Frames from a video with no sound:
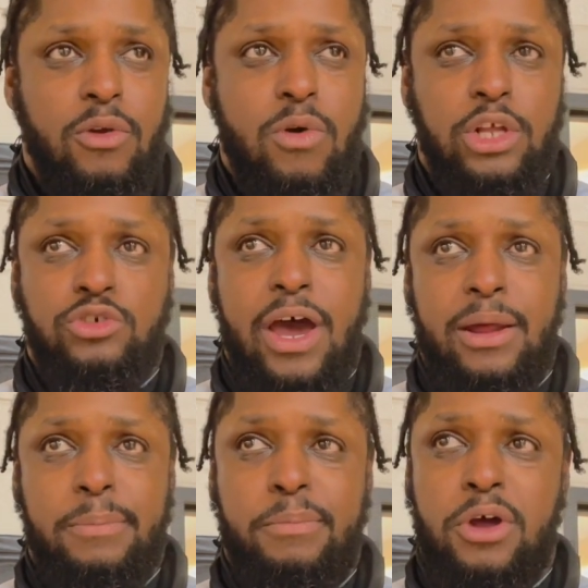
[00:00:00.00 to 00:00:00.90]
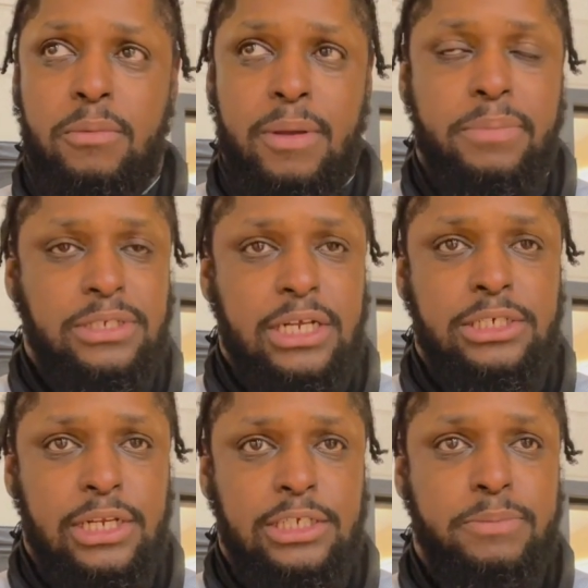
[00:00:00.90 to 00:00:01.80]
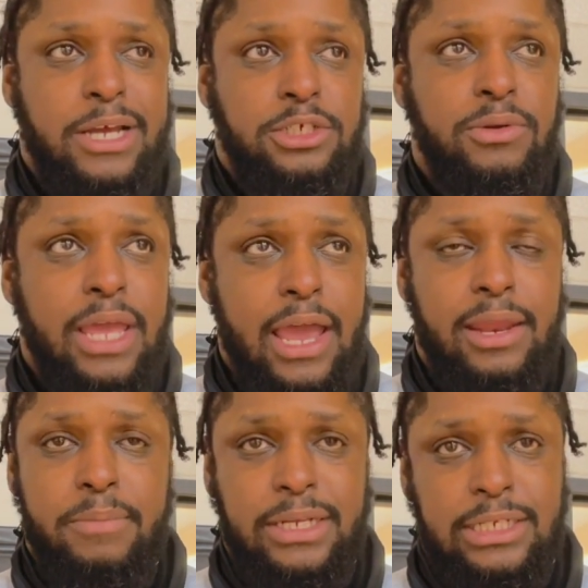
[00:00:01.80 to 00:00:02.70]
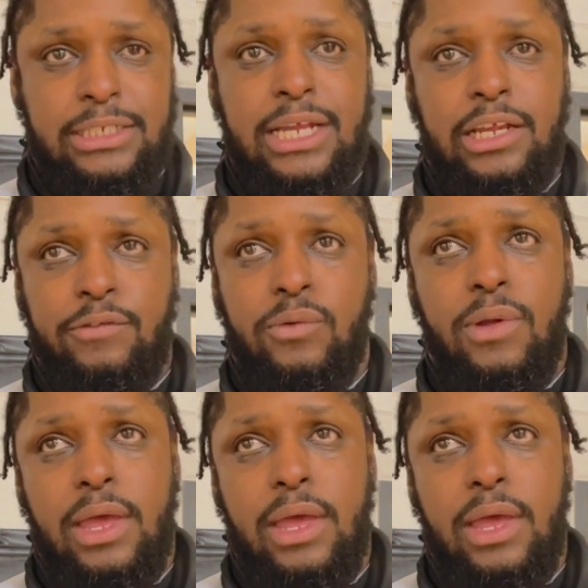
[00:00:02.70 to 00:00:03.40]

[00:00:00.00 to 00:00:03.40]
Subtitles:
you want to try to put him in position as best you can to be successful.